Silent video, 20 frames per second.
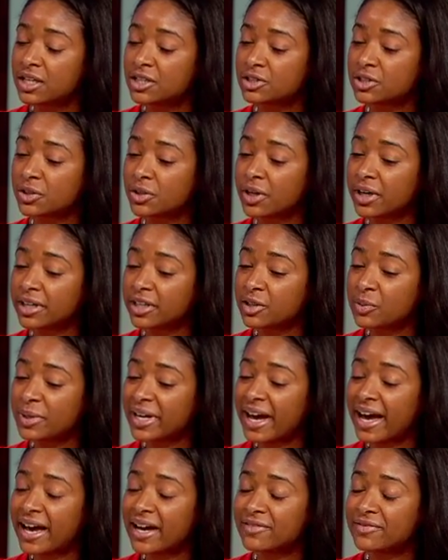So currently we
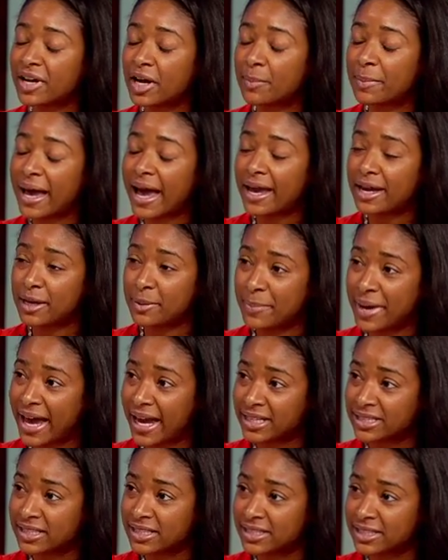have um,
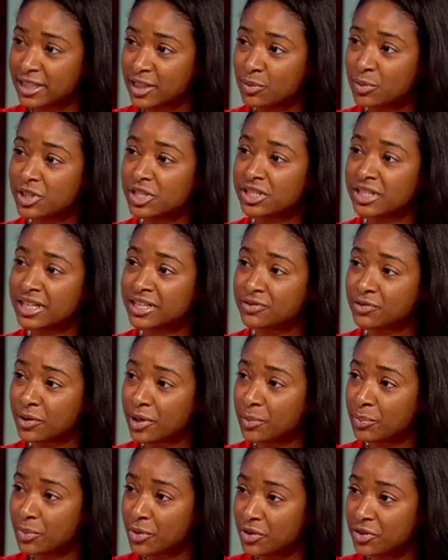IMPACT DC, which stands for
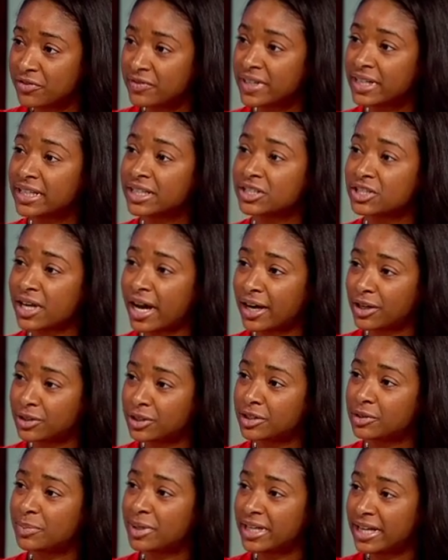Improving
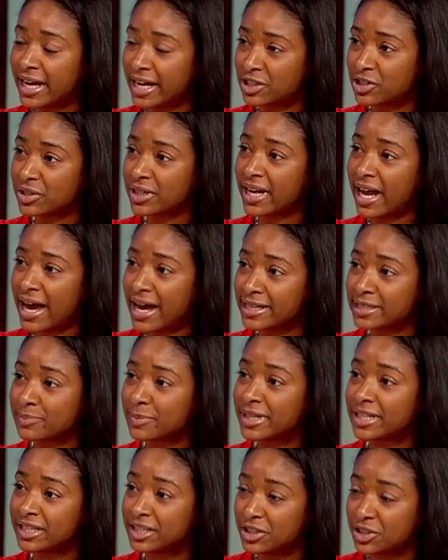Childhood Pediatric
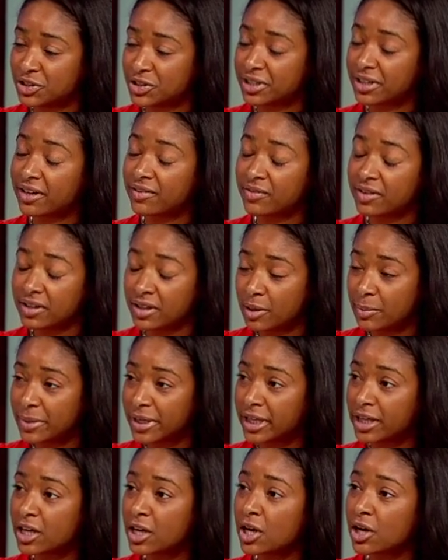Asthma in the District of
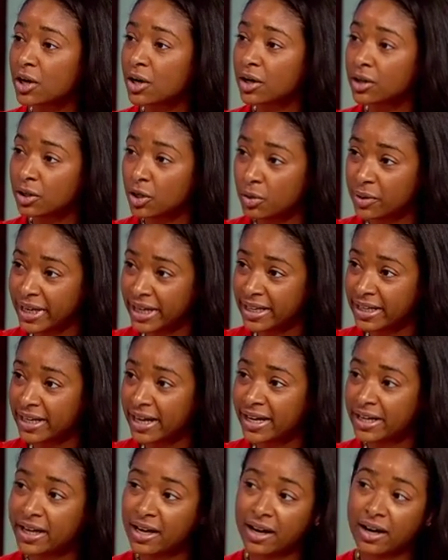Columbia, located
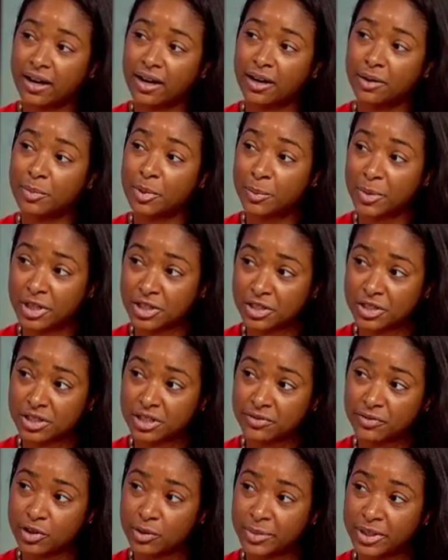at our um,
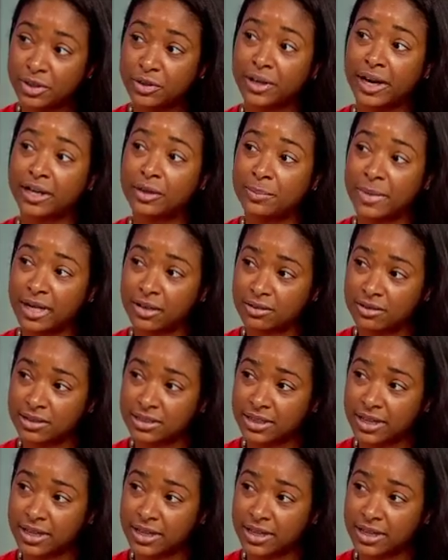emergency room at United Medical